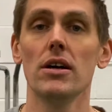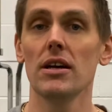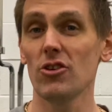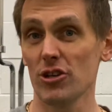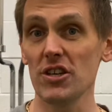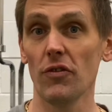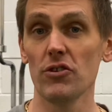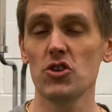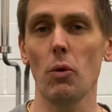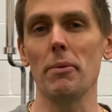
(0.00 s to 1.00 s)
Critical for
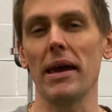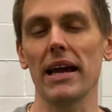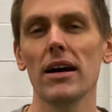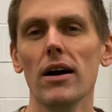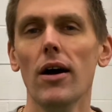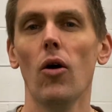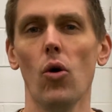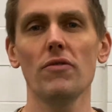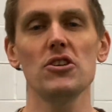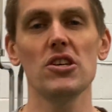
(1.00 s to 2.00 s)
swimming.
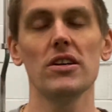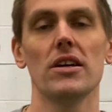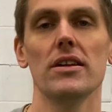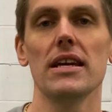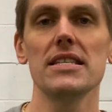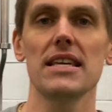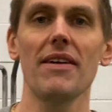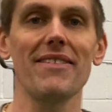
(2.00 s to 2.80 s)
All of a sudden, instead of having